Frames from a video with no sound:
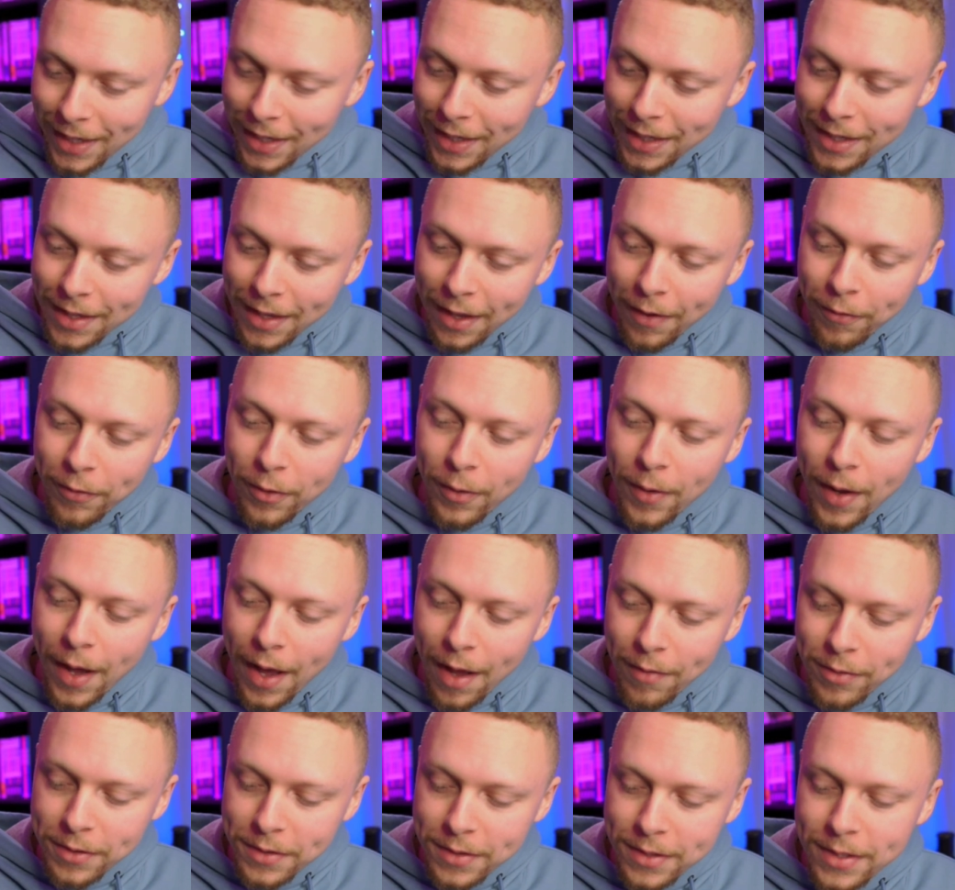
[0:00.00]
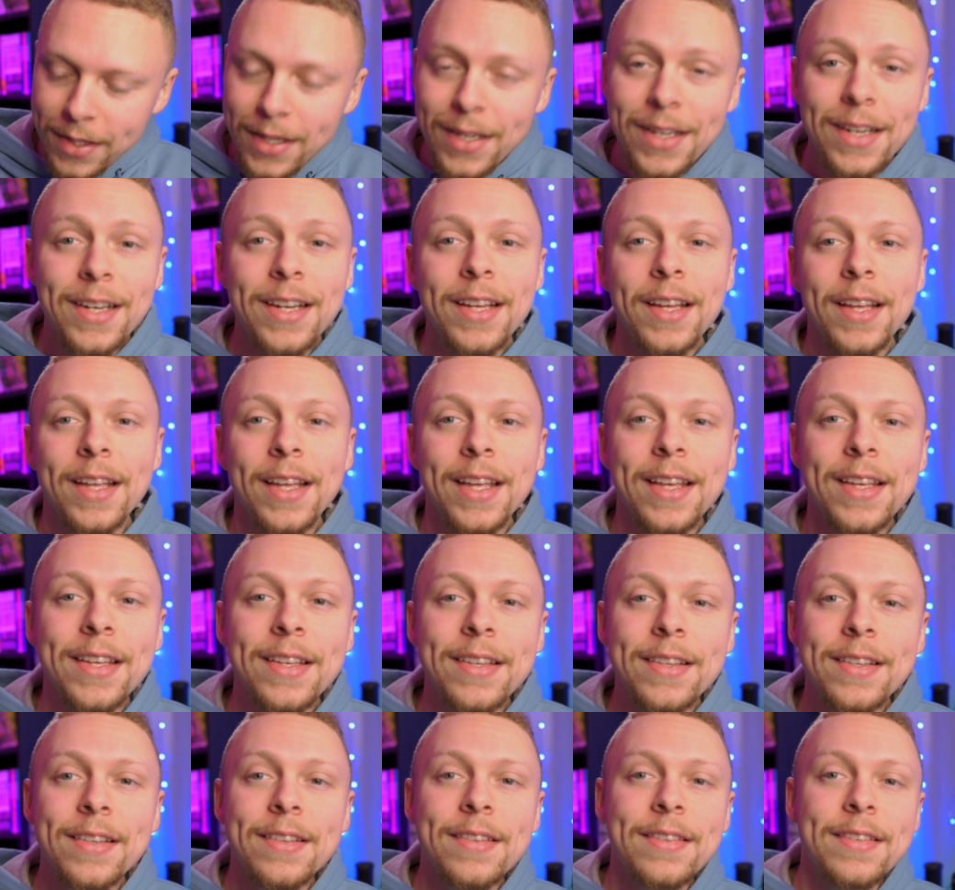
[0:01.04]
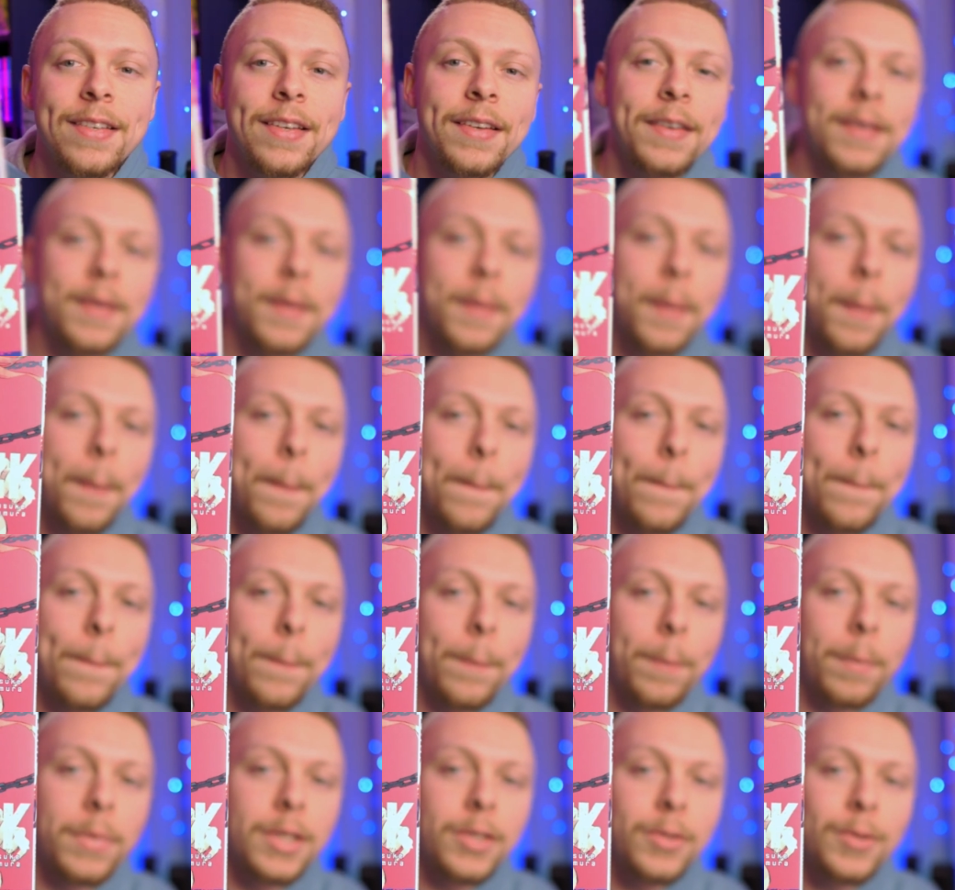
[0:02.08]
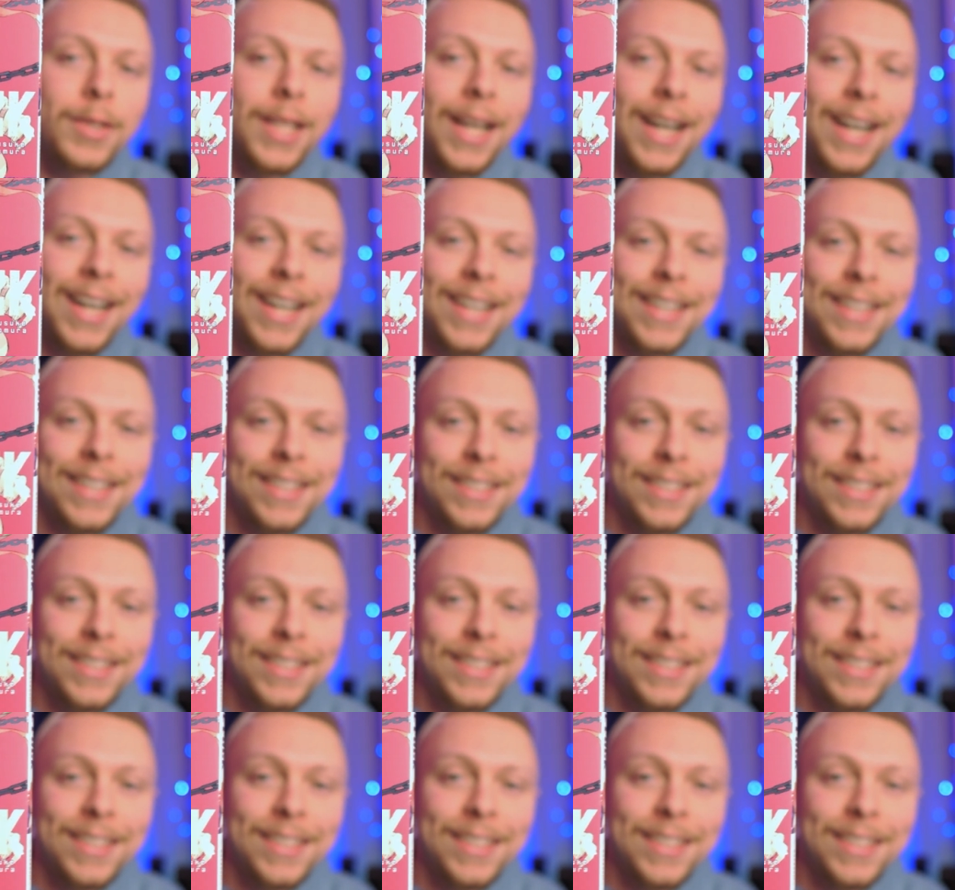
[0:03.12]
if you haven't seen, is Blue Lock.